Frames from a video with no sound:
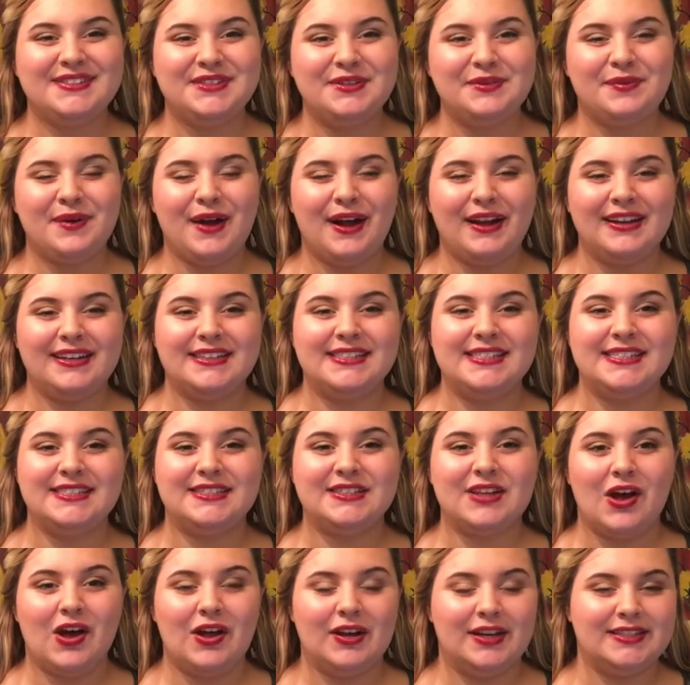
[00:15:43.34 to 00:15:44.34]
new product is
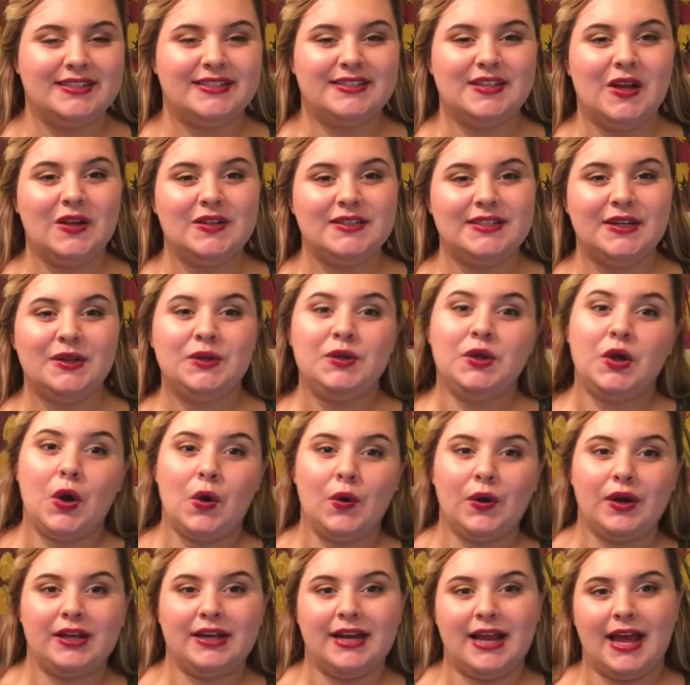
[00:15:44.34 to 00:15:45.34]
called Salted
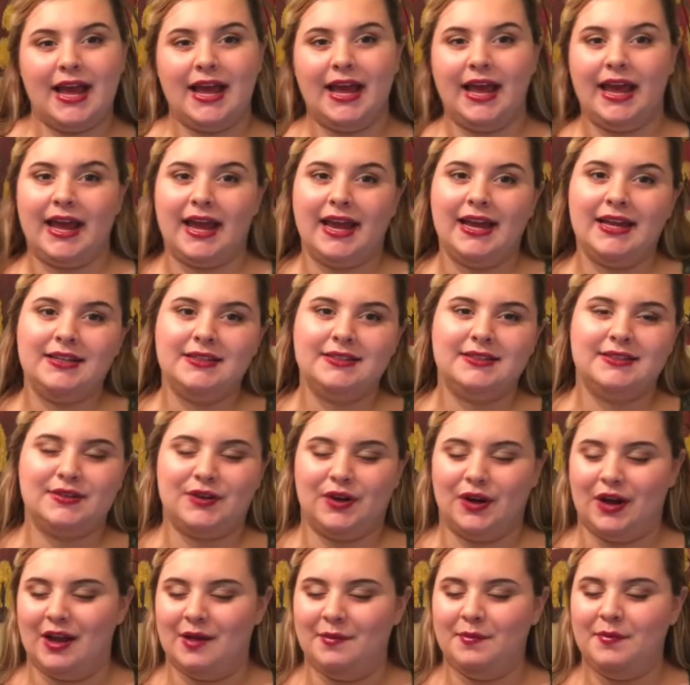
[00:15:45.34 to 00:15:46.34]
Coconut Hand
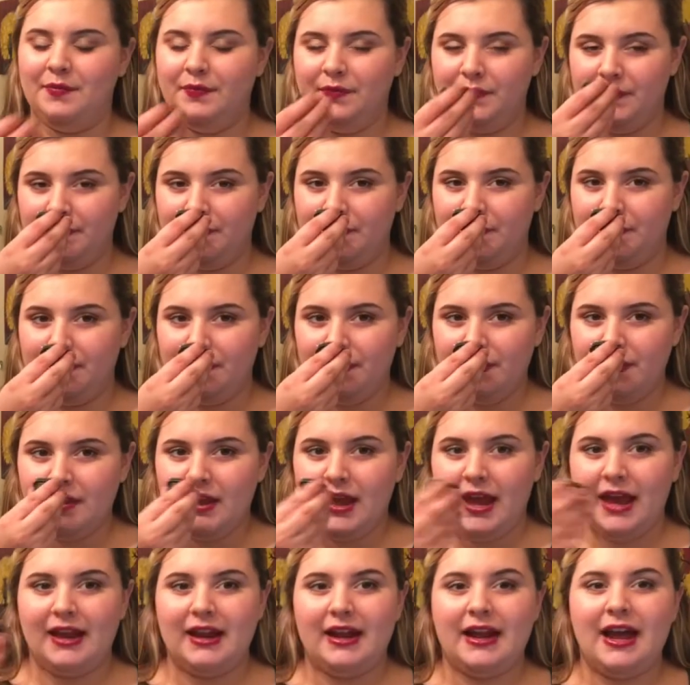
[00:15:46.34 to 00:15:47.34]
Scrub.
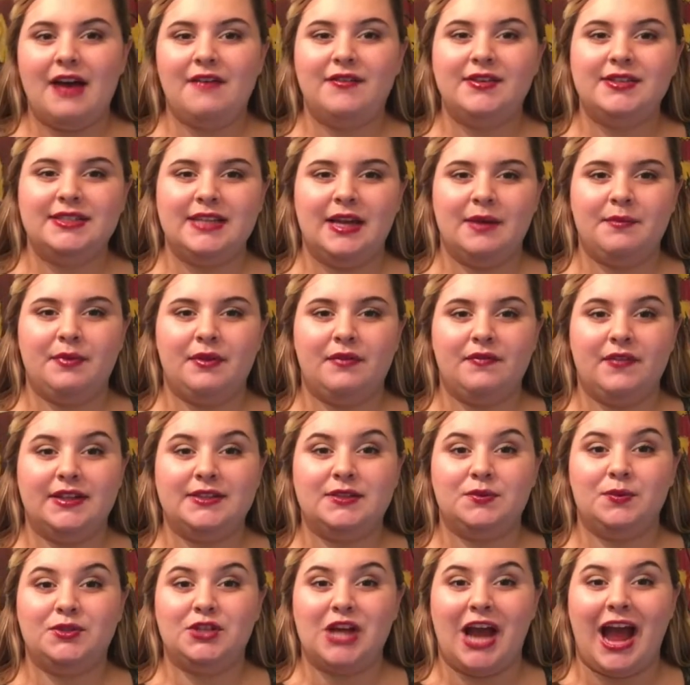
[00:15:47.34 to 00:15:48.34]
And I have a sample of
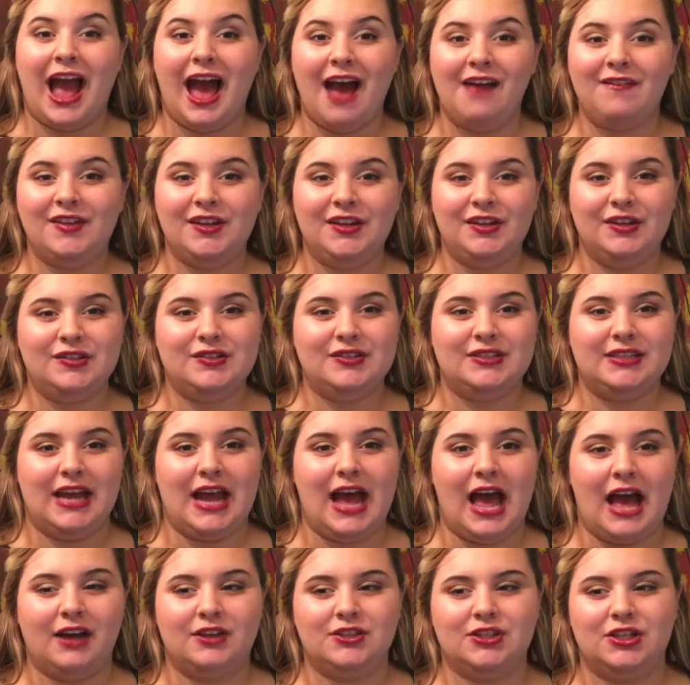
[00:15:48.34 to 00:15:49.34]
this, which I haven't used
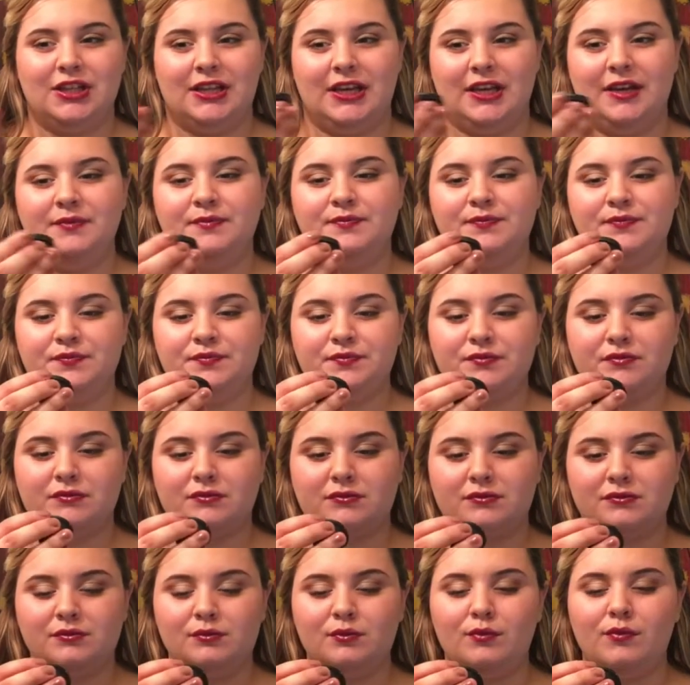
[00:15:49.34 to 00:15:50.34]
yet, actually.
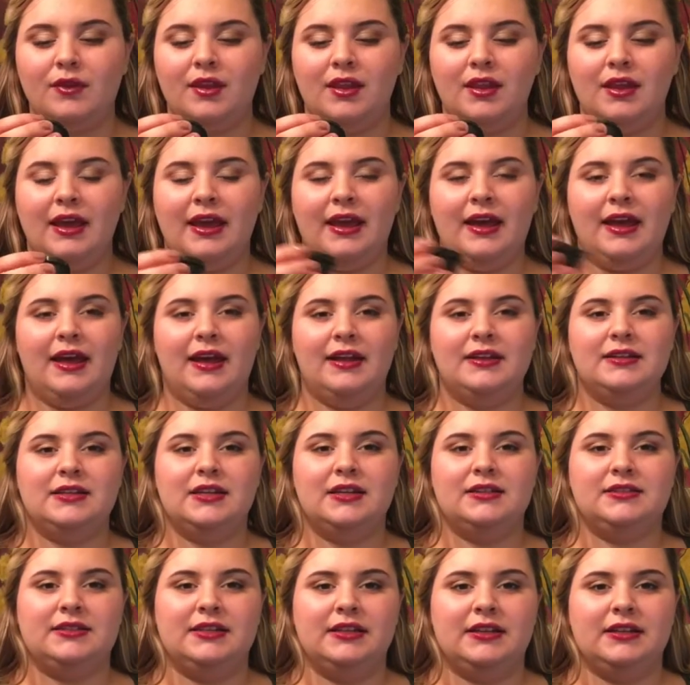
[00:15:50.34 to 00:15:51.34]
And
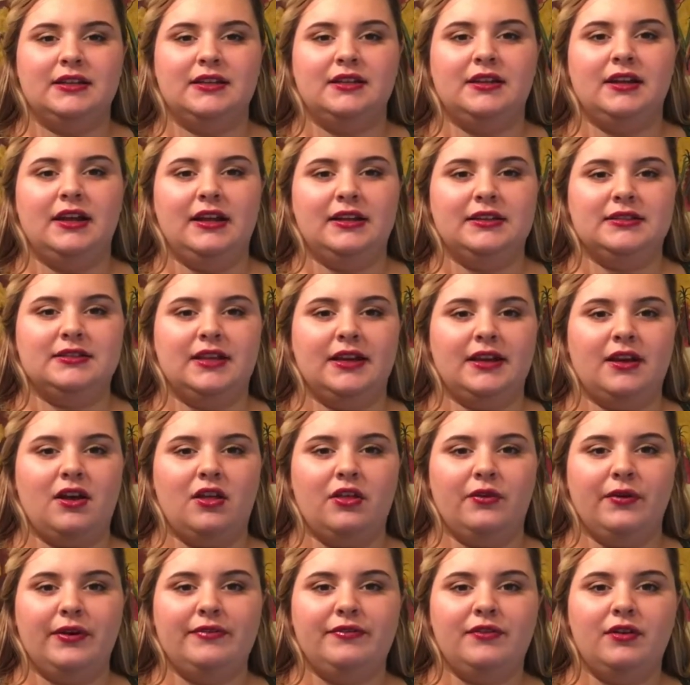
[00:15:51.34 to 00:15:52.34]
see, it's like all
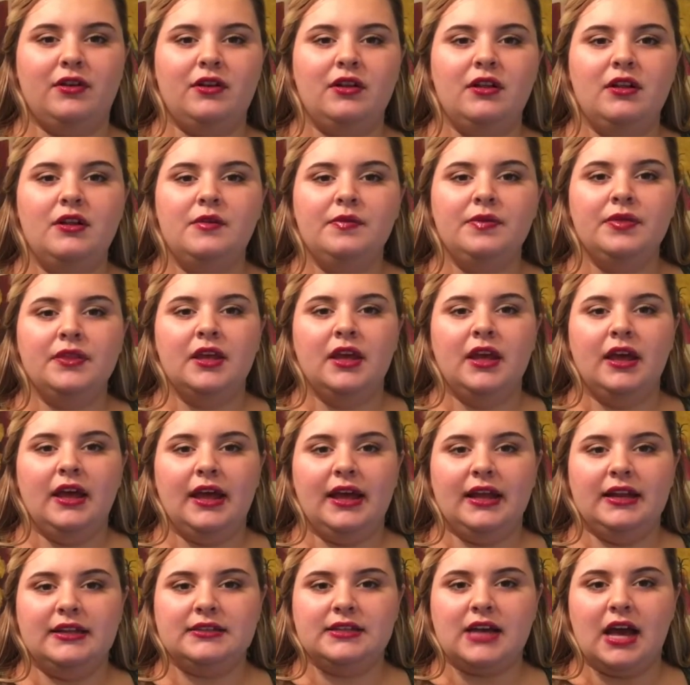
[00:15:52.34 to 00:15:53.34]
the way full.
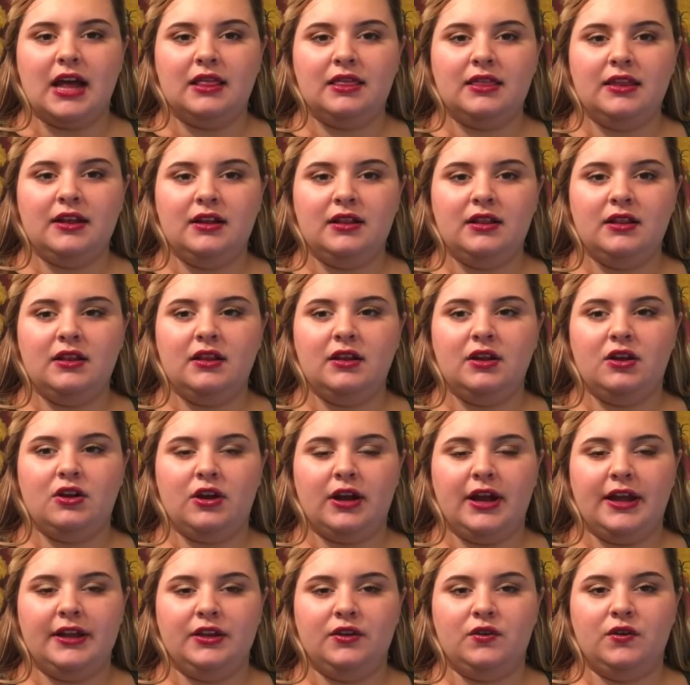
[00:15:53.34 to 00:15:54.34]
And it's got little
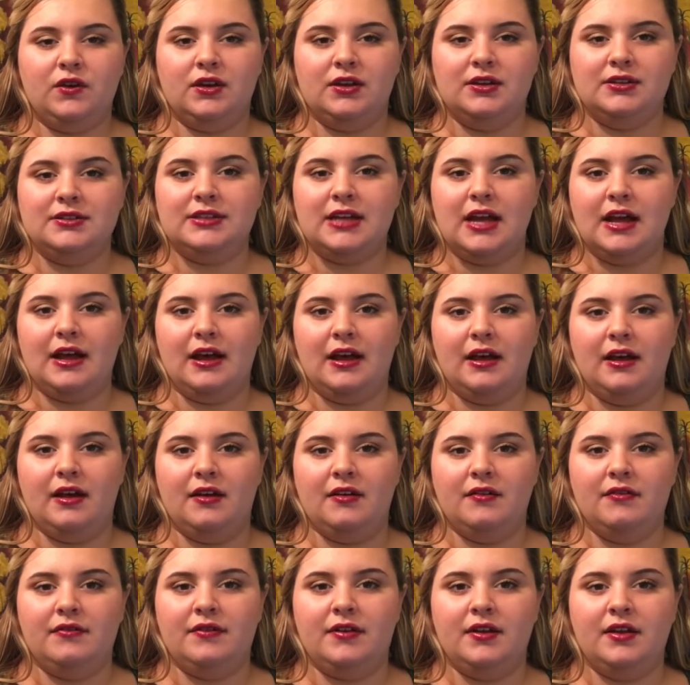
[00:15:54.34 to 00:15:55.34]
granules
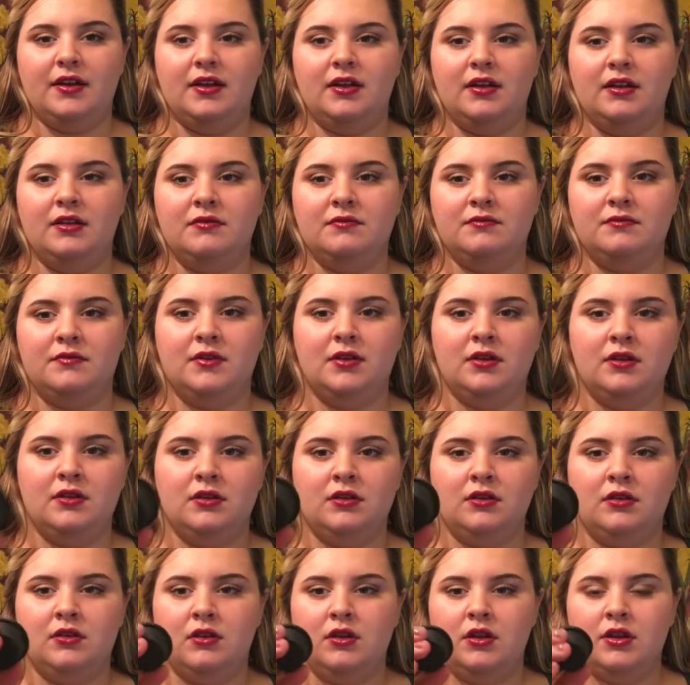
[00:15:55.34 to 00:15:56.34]
of
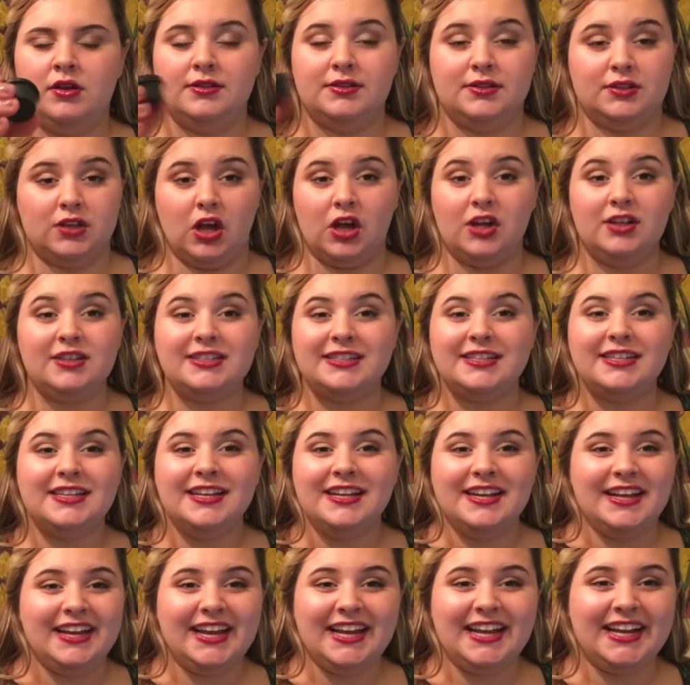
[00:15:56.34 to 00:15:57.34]
salt
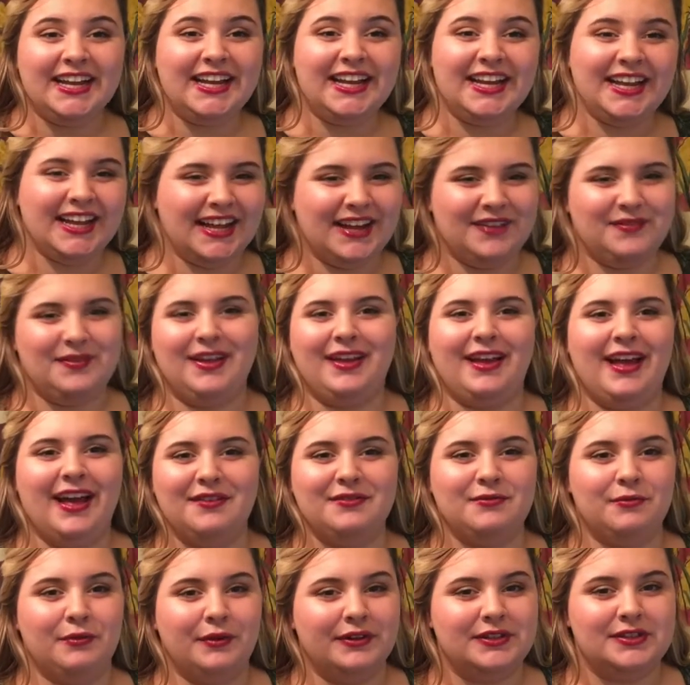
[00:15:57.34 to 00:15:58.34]
in it.
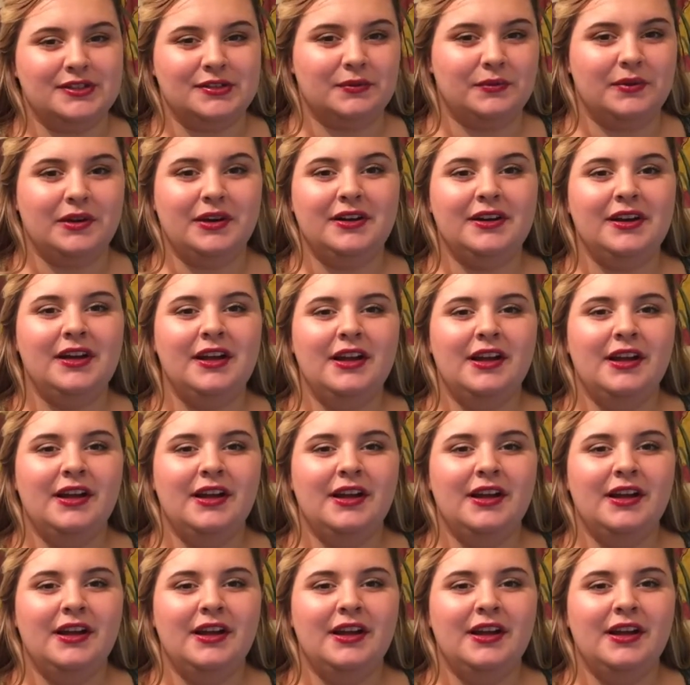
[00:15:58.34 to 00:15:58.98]
Like, what's the word?